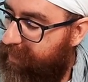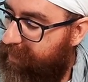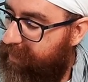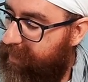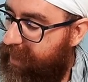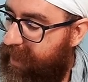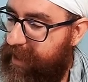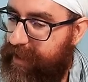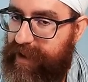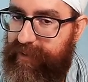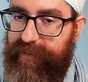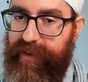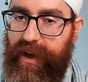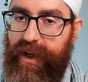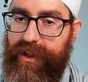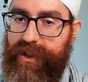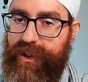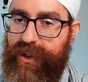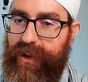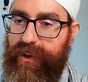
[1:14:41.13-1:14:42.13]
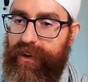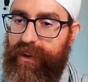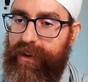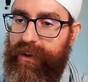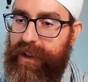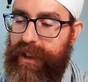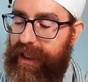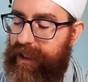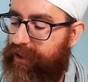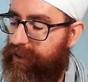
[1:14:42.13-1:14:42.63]
Yeah, the
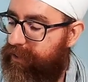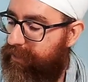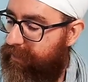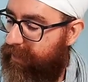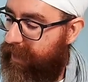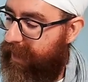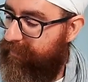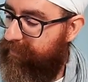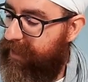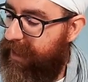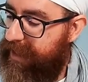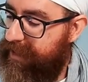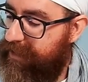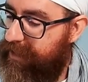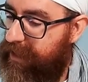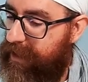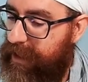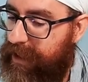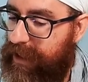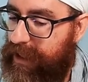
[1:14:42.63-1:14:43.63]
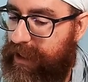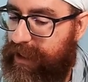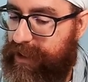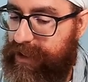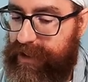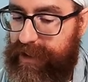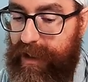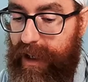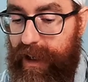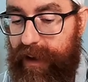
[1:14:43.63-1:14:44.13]
virtue in Guru Ramdas,
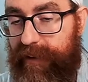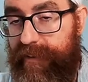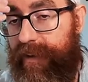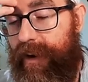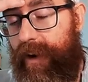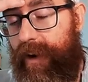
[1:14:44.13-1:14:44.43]
serve